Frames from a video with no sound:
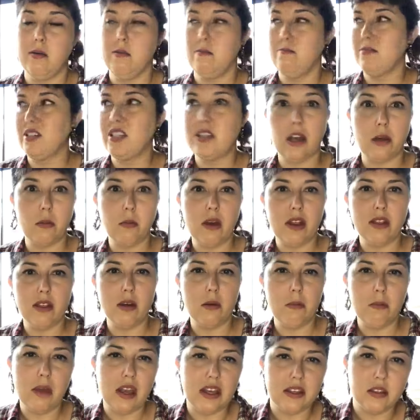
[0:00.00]
segment
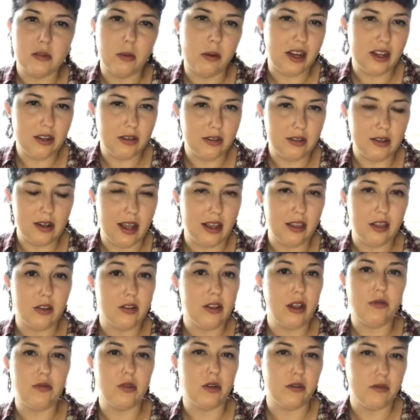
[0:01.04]
them based on like their
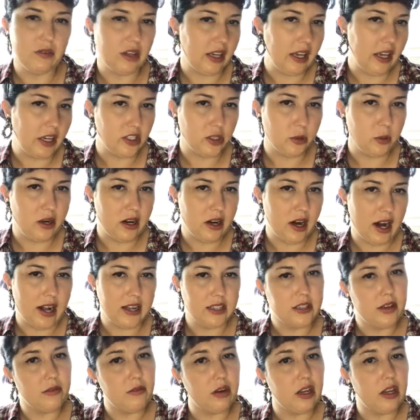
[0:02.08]
level of engagement and
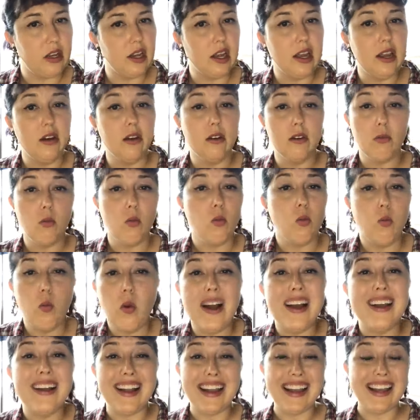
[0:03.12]
activity, and
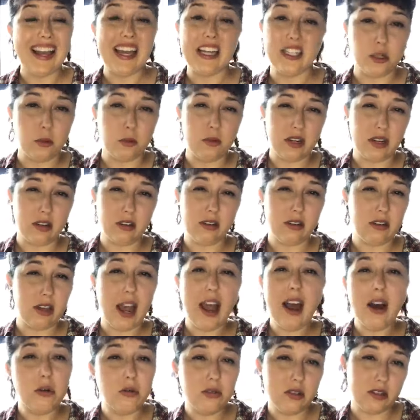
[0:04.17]
what engagement
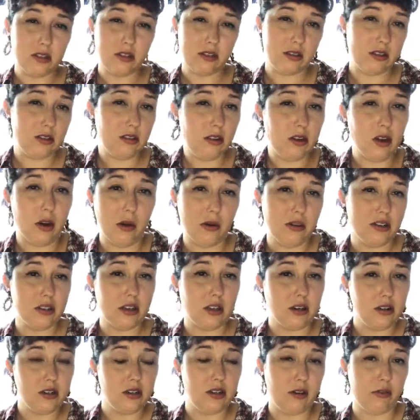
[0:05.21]
counts, you know, is
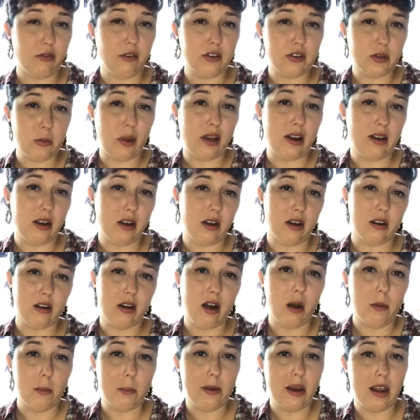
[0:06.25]
going to differ depending on a
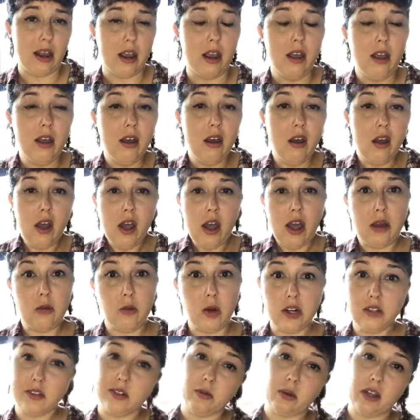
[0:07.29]
company. I
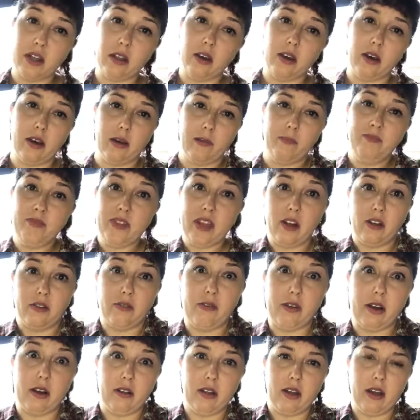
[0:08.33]
worked with a
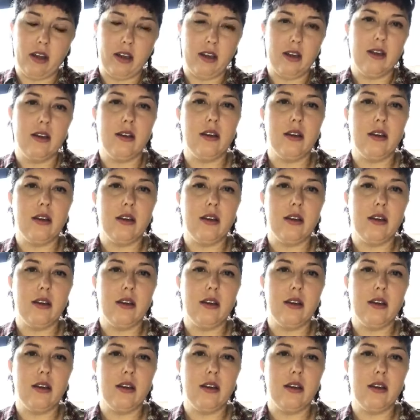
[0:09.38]
fairly